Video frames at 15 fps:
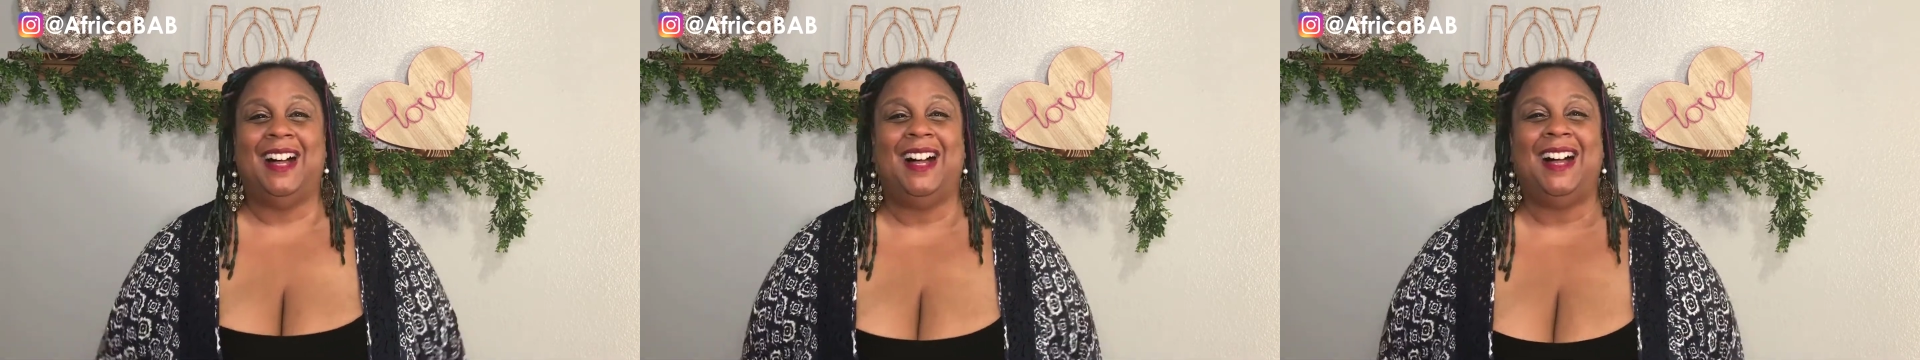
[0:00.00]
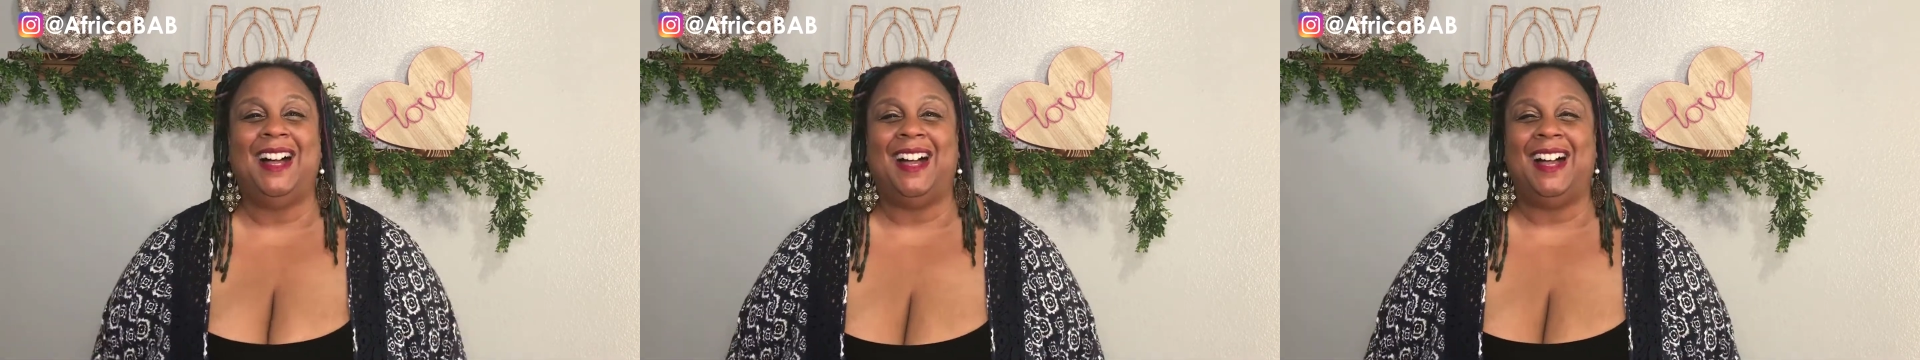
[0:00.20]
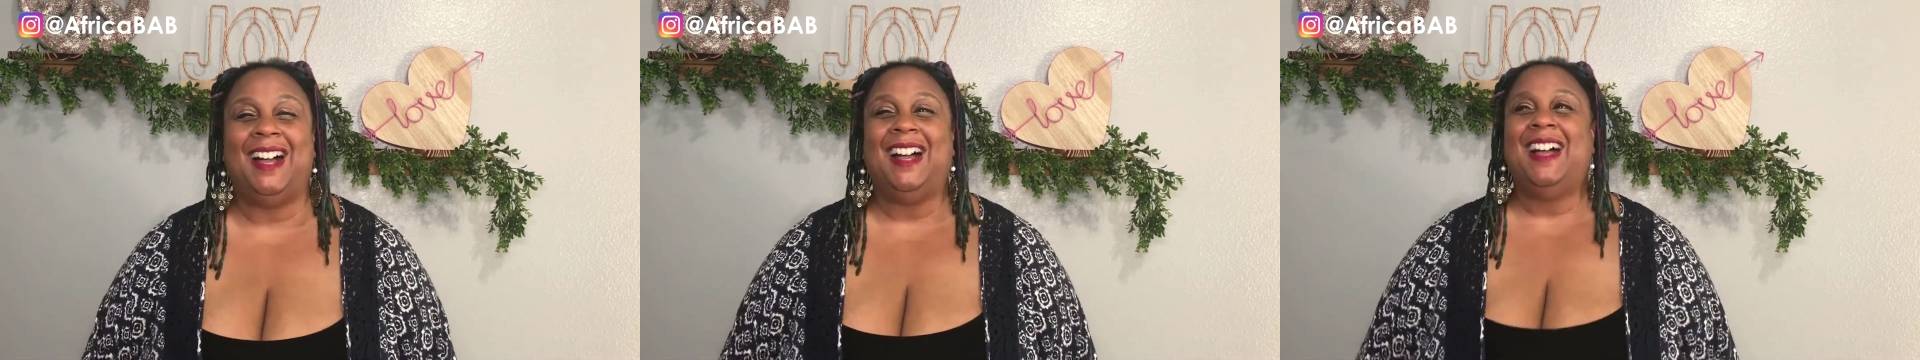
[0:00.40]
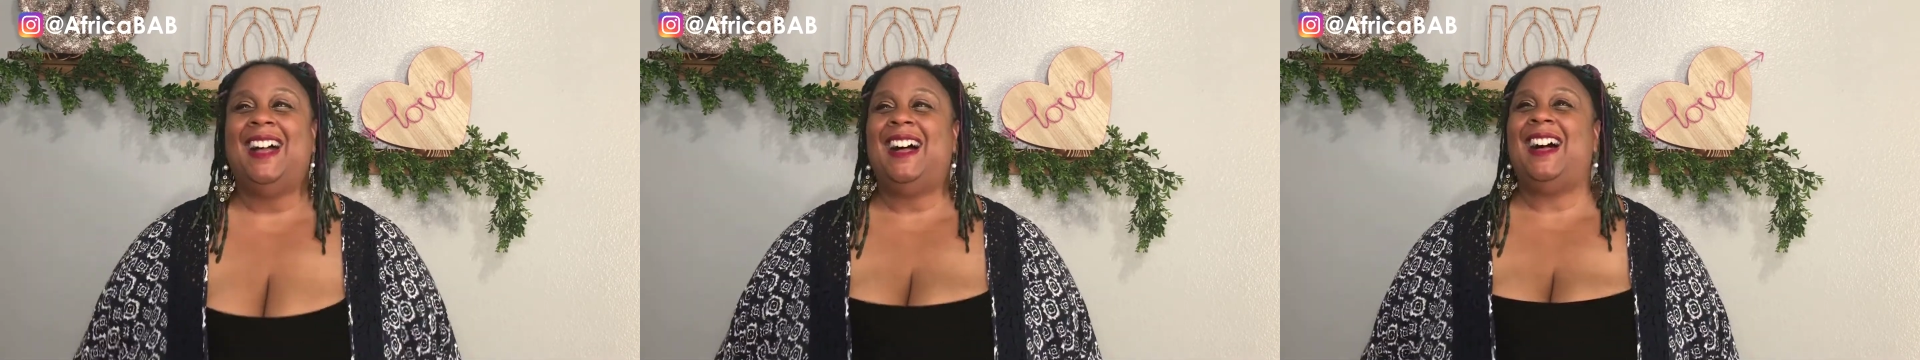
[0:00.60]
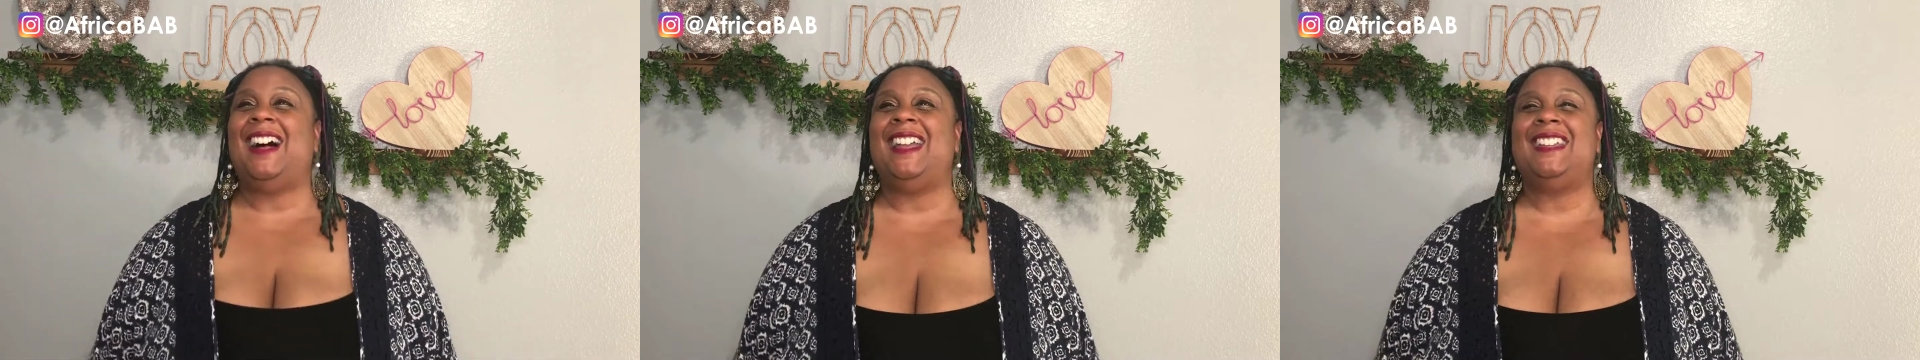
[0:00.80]

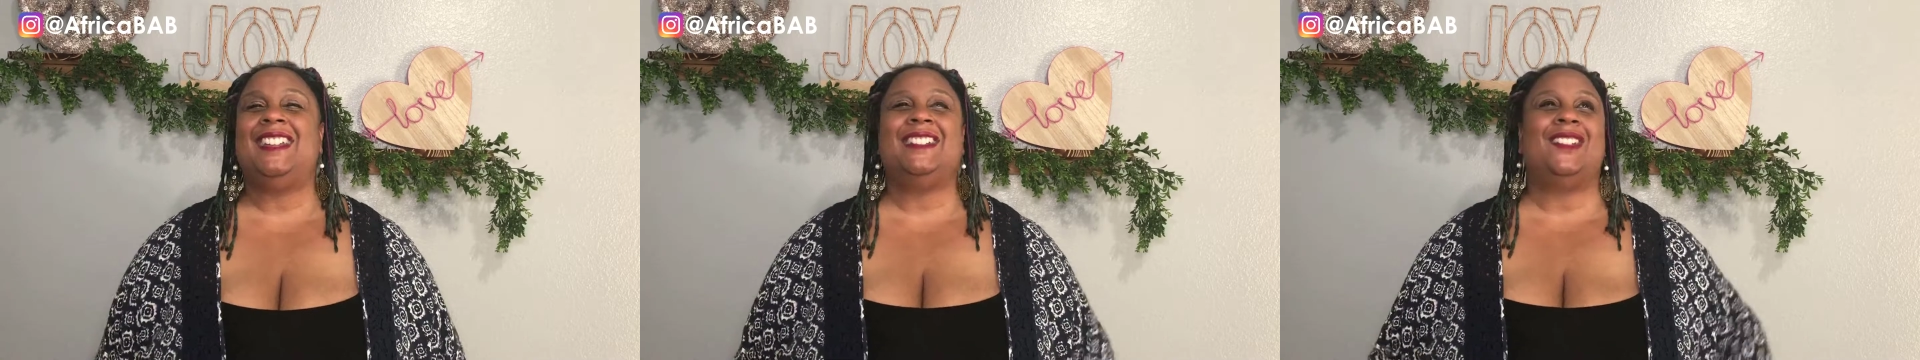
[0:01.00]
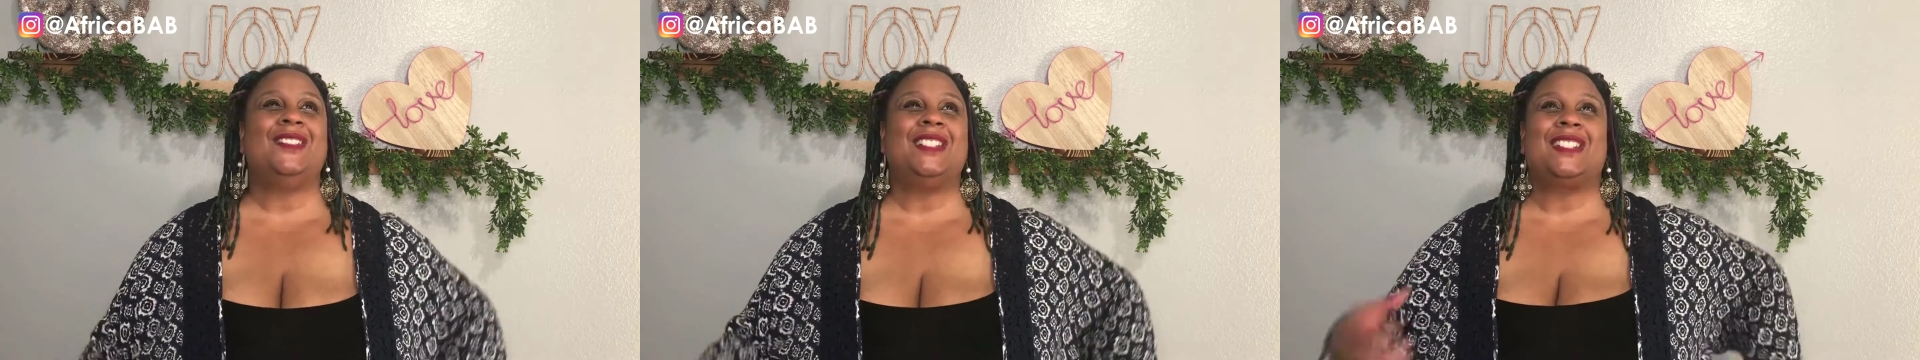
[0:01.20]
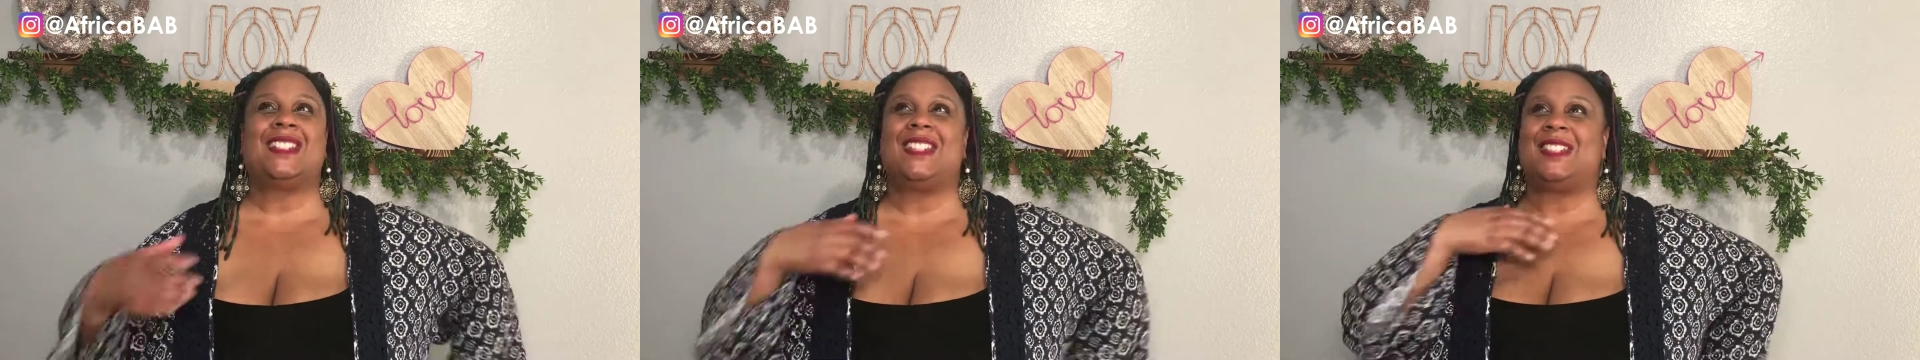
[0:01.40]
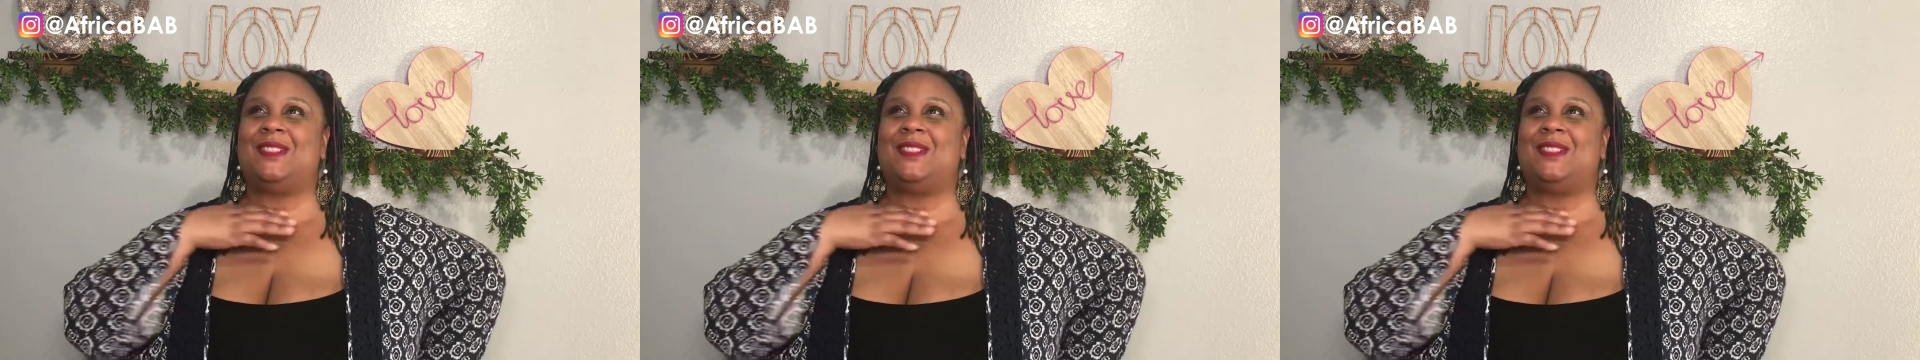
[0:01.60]
I always get